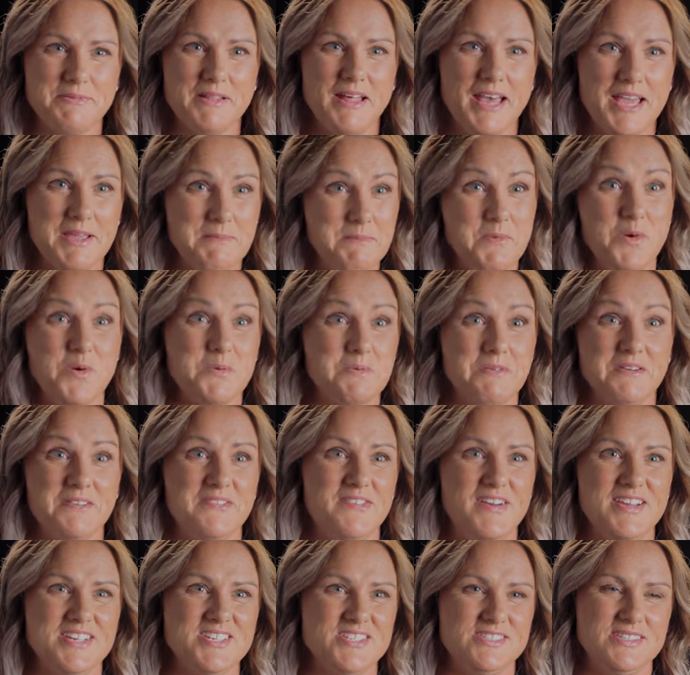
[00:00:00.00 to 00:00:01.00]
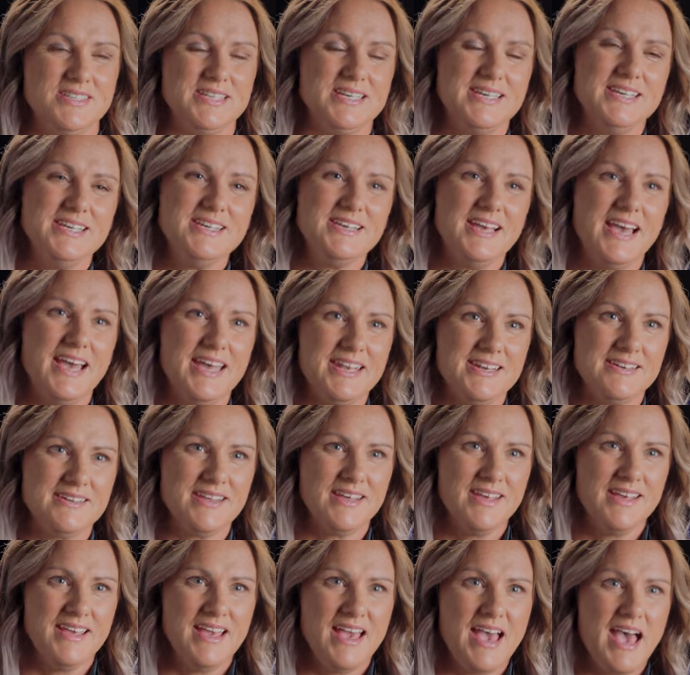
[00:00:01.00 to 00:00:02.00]
playing more professionally,
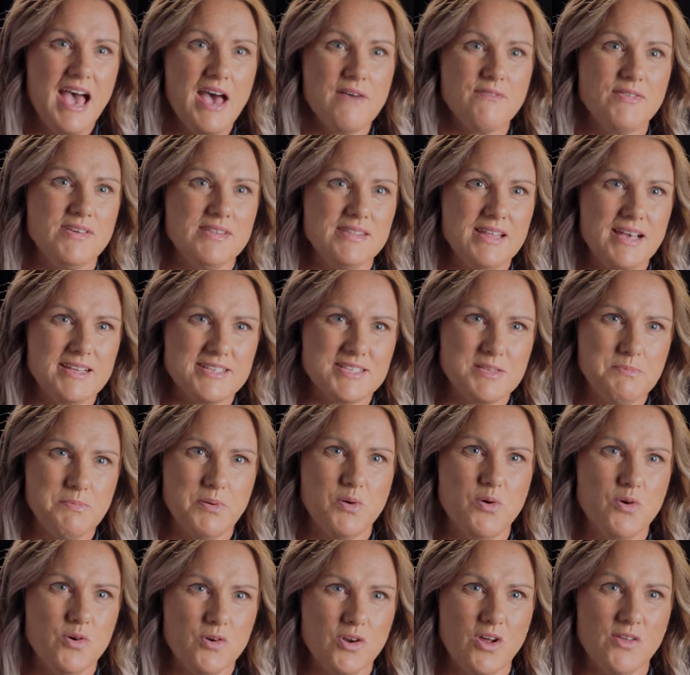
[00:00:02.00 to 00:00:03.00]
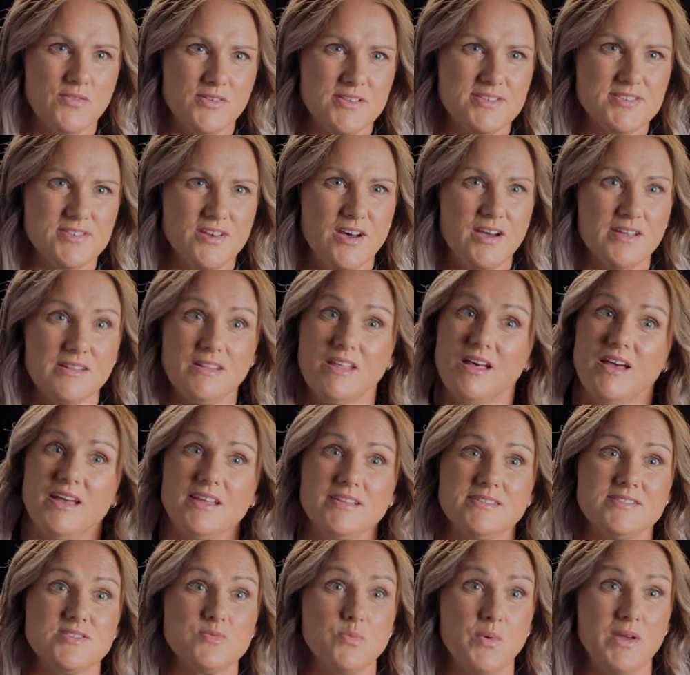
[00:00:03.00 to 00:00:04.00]
and having that support on the
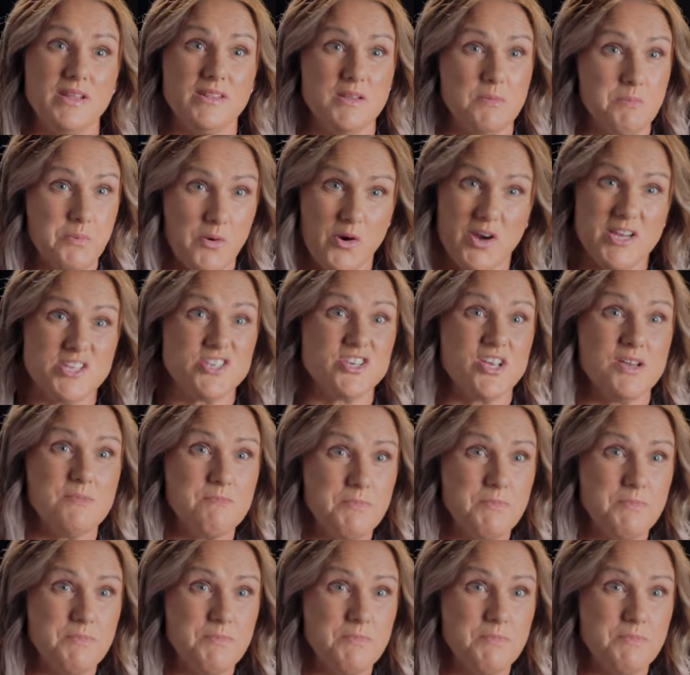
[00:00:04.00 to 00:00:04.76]
sidelines when the pressure